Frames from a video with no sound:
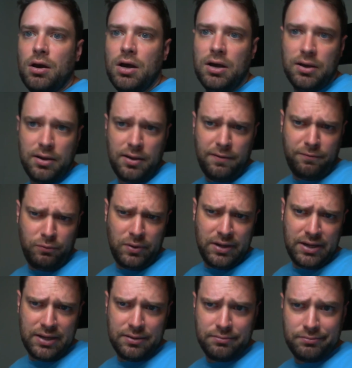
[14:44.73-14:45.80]
if we
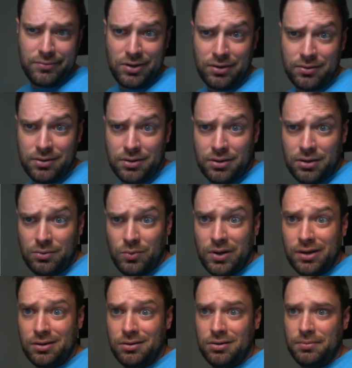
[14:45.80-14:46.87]
get our Thunderkin
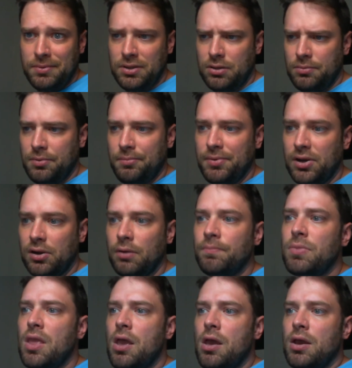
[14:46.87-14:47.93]
Awakener to be a little bit bigger.
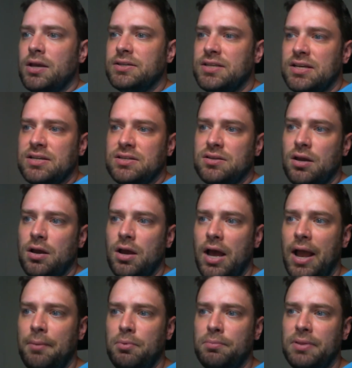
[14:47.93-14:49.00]
It says
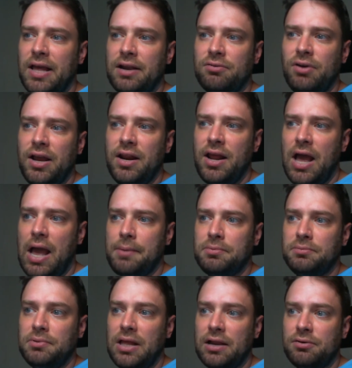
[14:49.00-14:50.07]
hybrid black red,
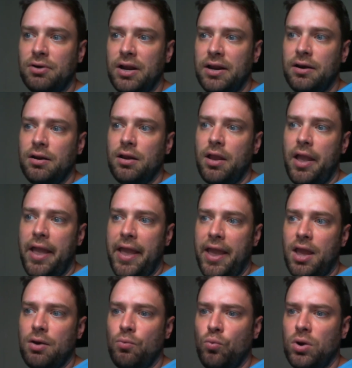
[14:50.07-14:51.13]

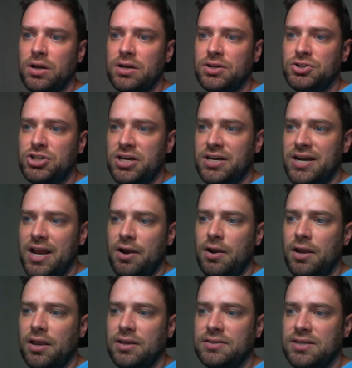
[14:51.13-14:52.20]
and 1
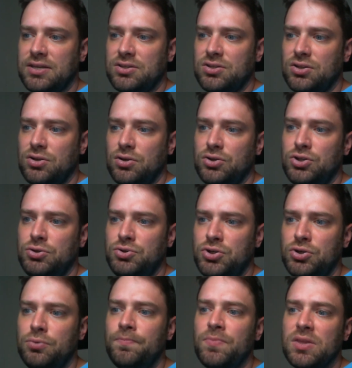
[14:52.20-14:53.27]
generic. It says
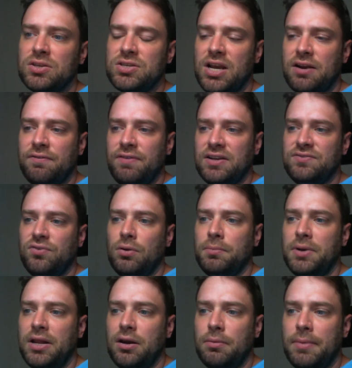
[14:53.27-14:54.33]
2/2, sacrifice
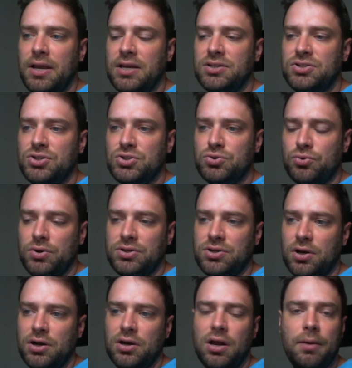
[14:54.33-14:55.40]
Fulminator Mage, destroy
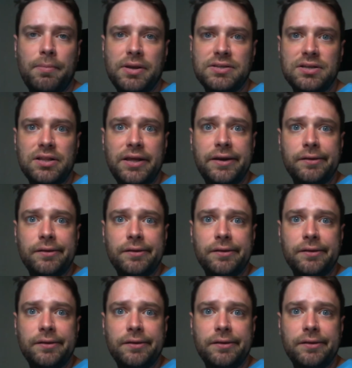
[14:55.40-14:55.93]
target non-basic land.